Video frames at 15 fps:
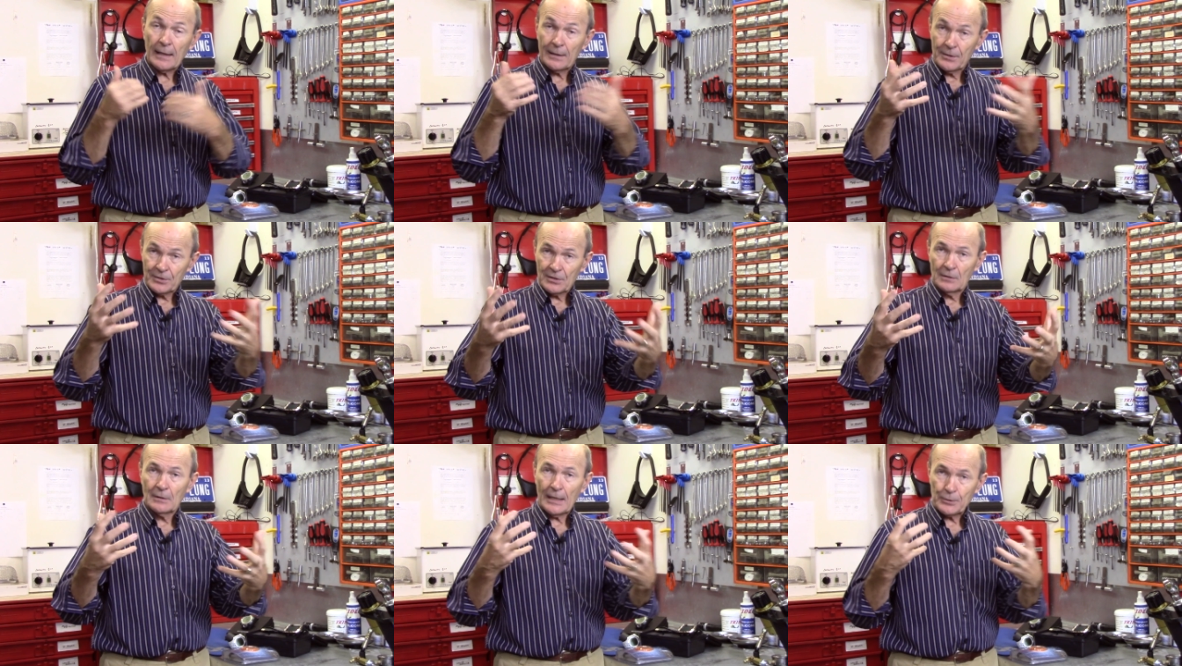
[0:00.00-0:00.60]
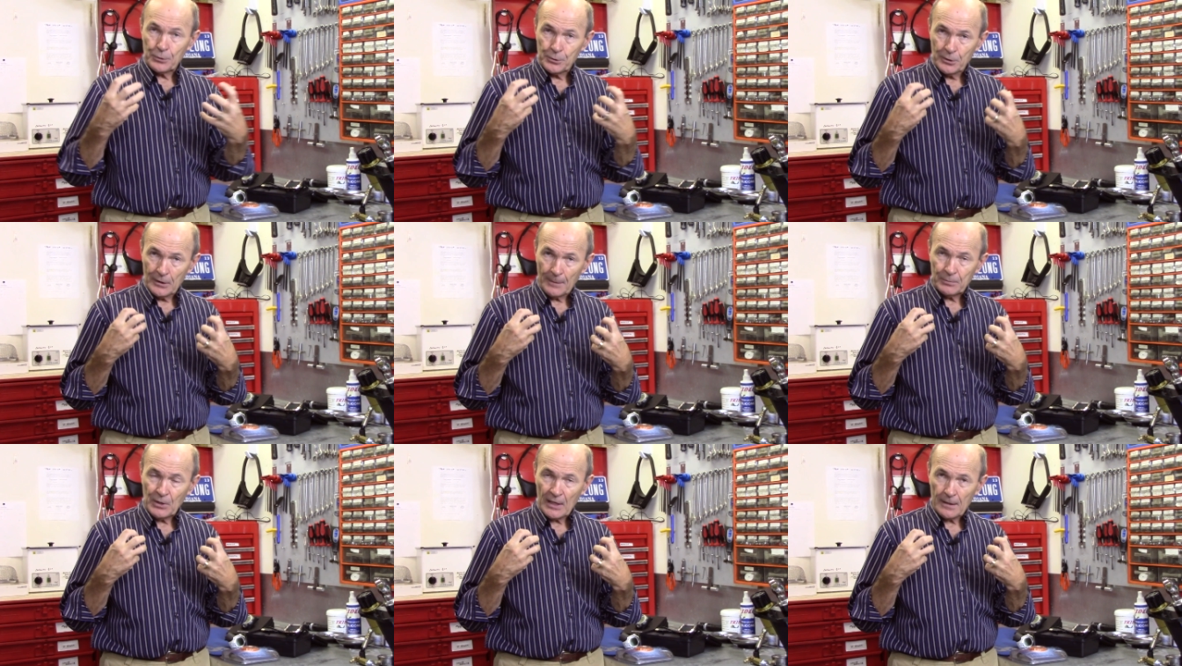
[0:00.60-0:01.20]
that is the nitrogen
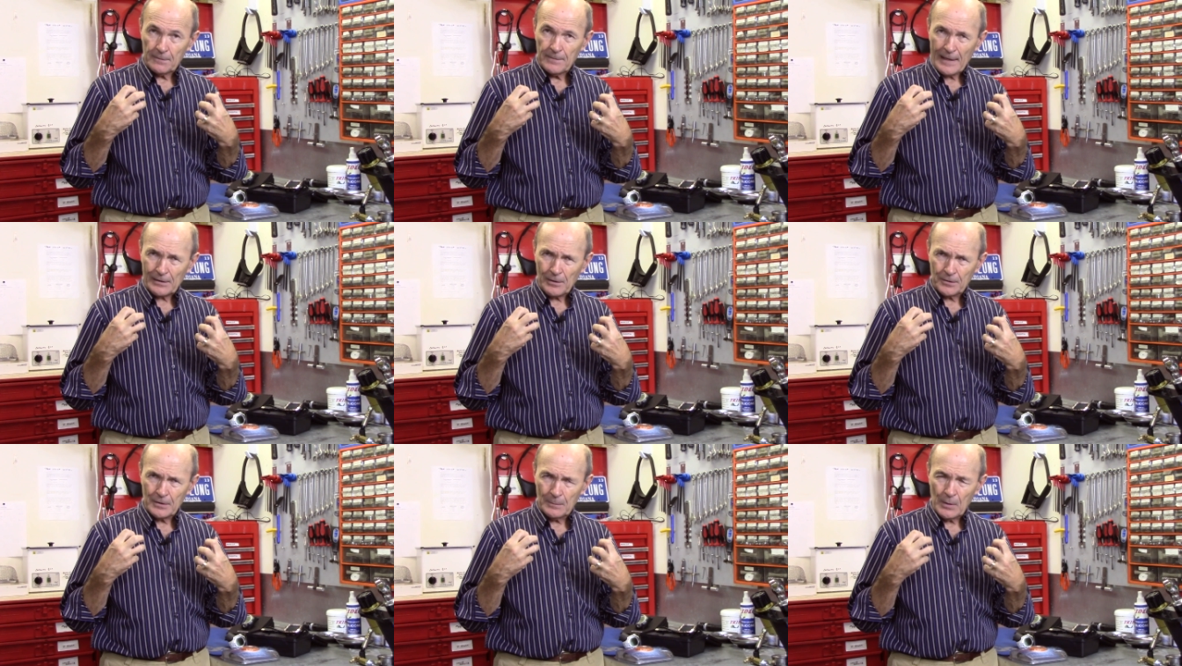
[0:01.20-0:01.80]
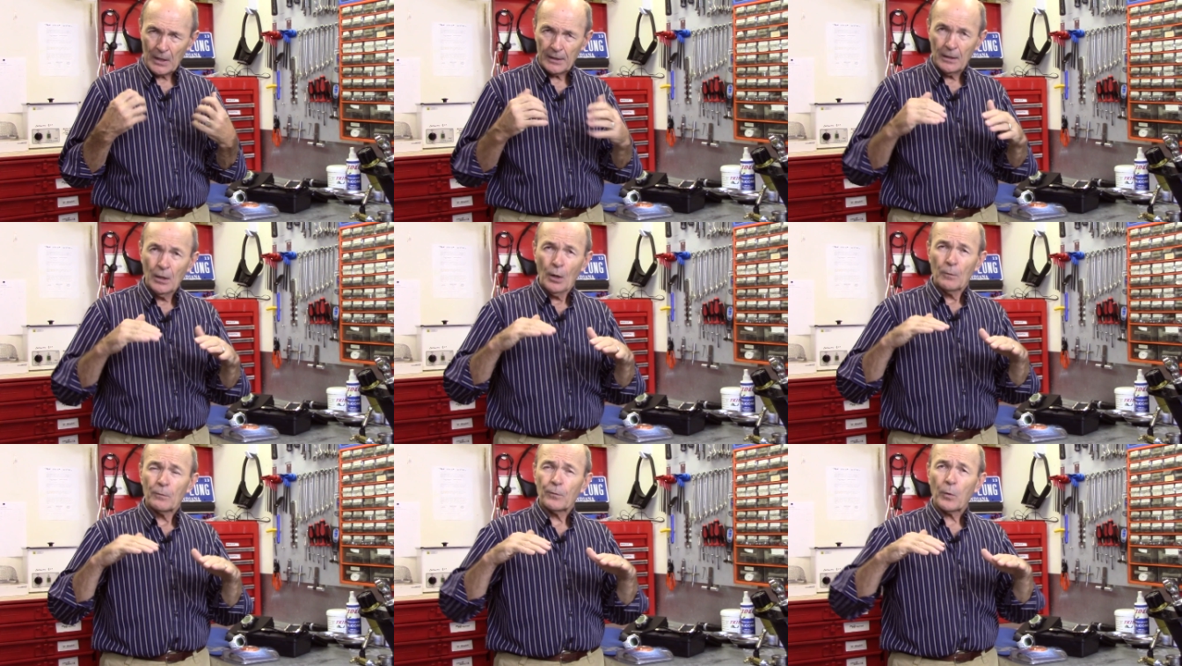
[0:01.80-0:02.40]
uptake effect on your body,
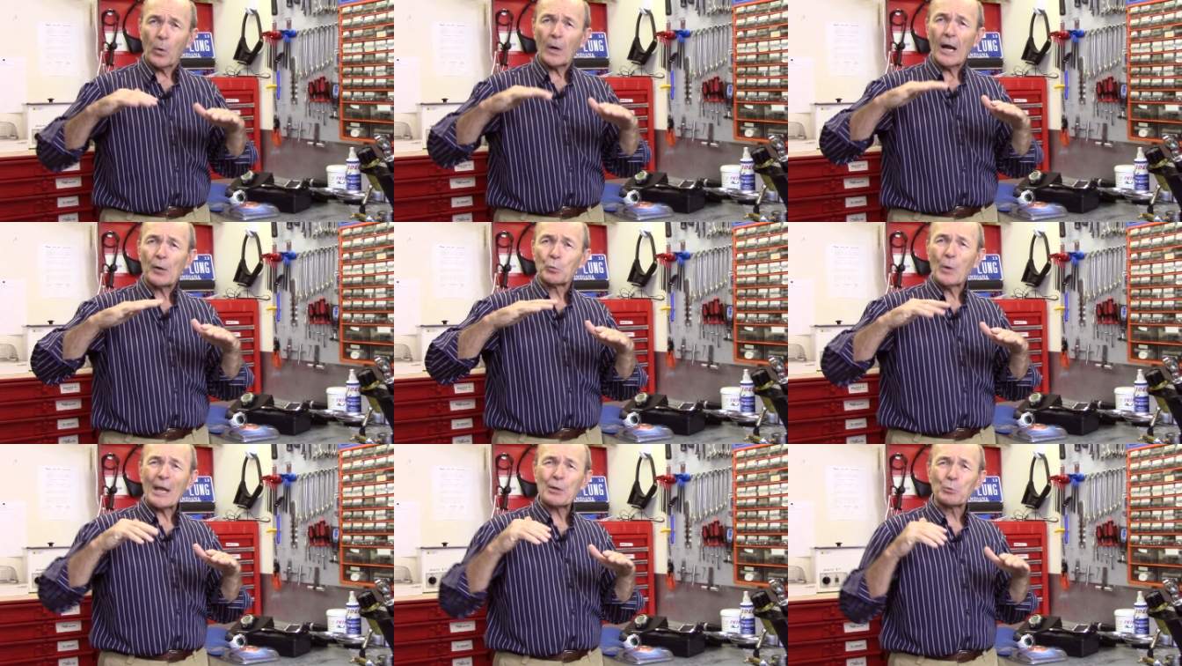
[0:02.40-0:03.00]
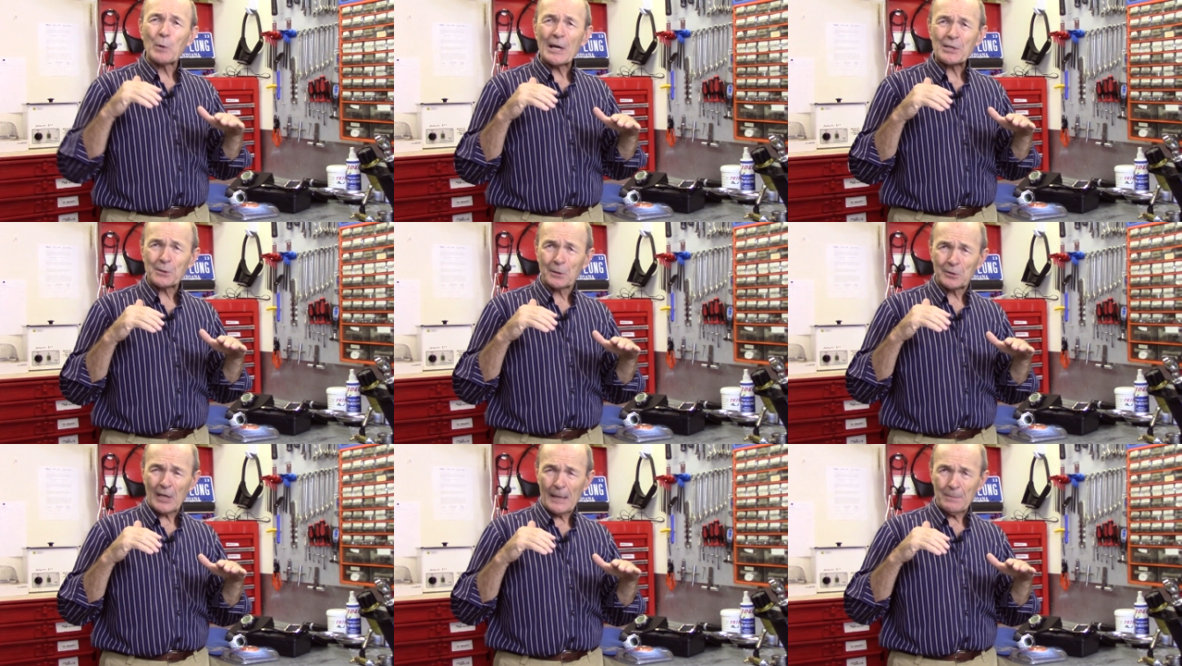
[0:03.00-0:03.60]
for a
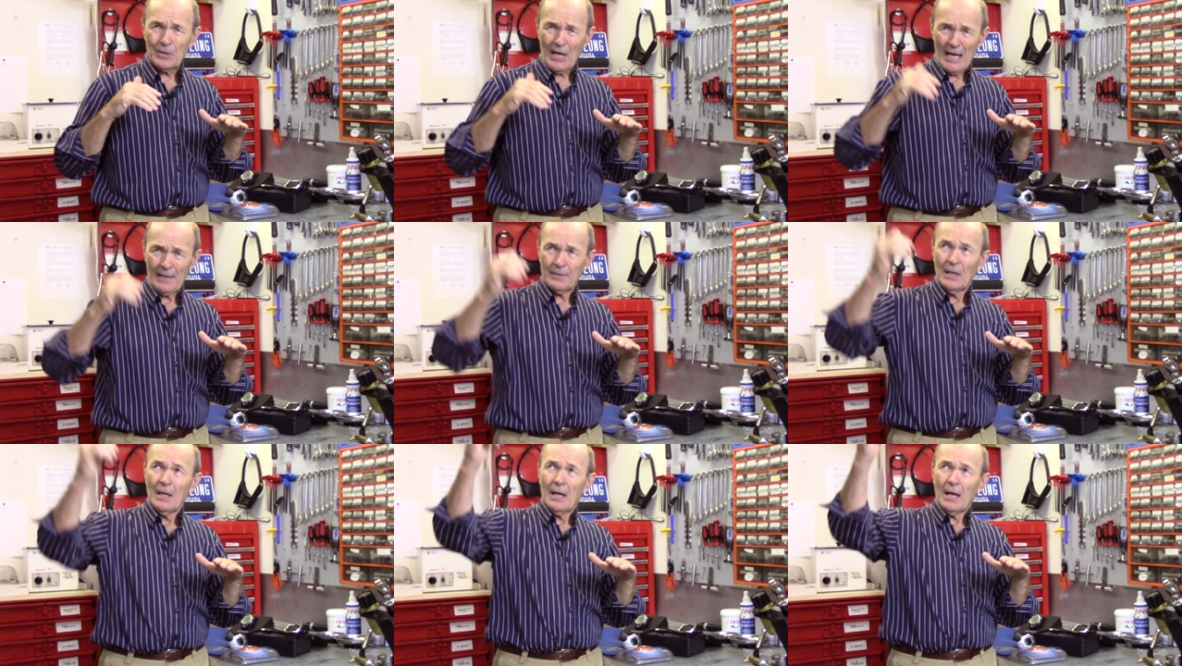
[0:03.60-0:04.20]
recreational type dive.